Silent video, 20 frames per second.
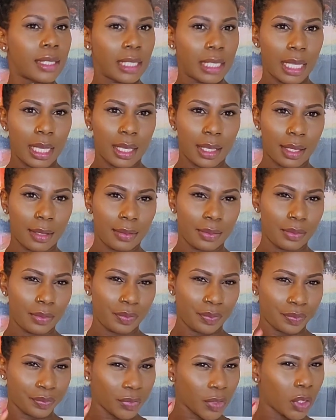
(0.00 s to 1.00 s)
stick
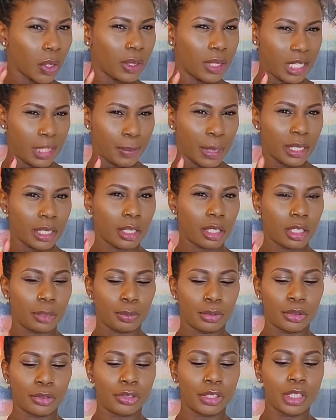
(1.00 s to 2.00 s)
on this particular
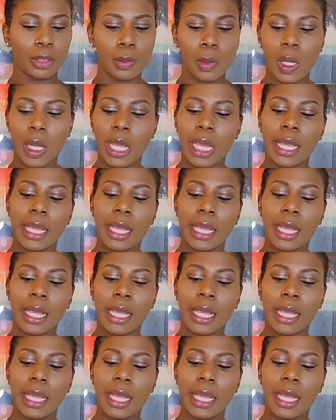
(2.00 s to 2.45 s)
perfume.